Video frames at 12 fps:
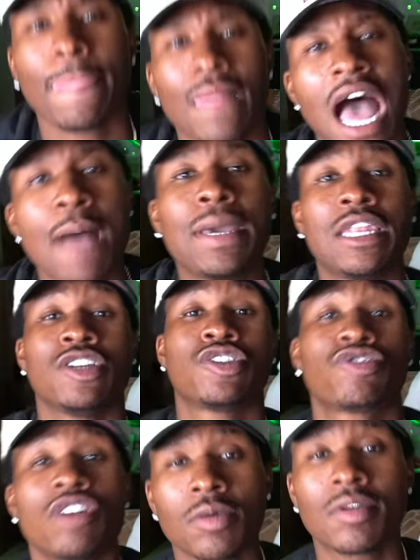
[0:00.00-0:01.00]
I'm in a
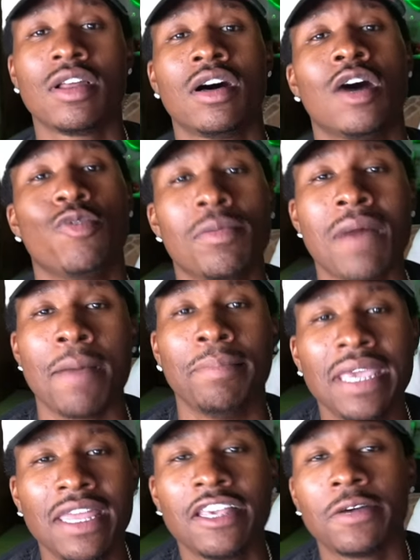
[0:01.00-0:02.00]
strip club with my
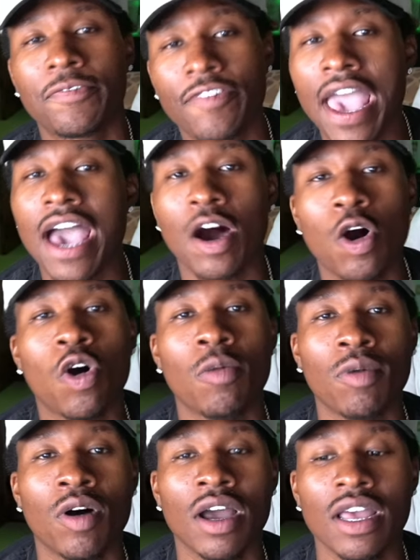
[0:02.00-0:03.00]
medium fat
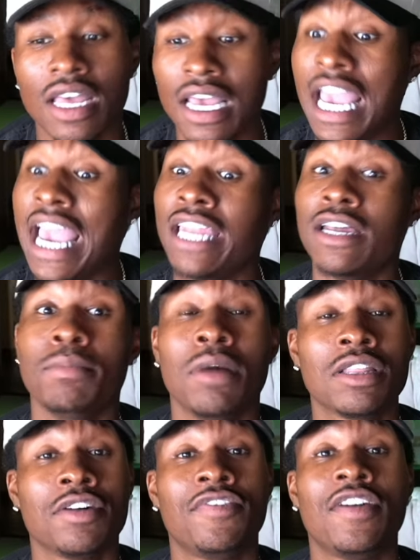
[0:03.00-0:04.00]
homeboy, and a
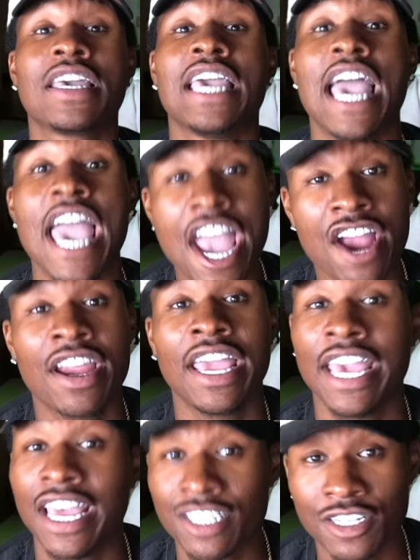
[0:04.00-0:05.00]
motherfucking
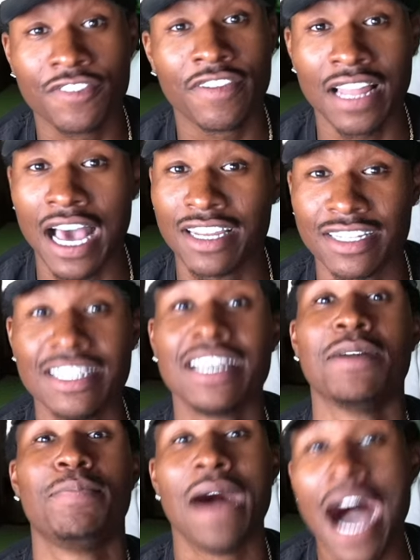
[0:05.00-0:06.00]
airhead just fell out of this
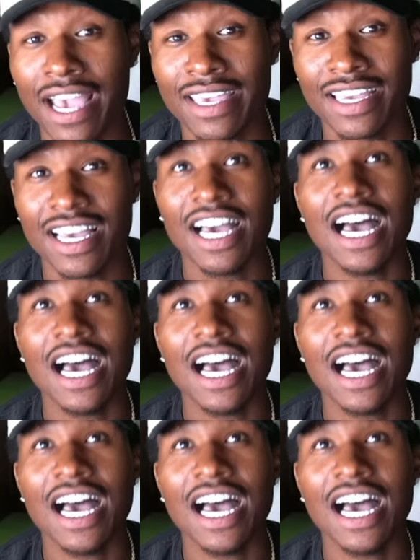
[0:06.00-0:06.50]
nigga pocket.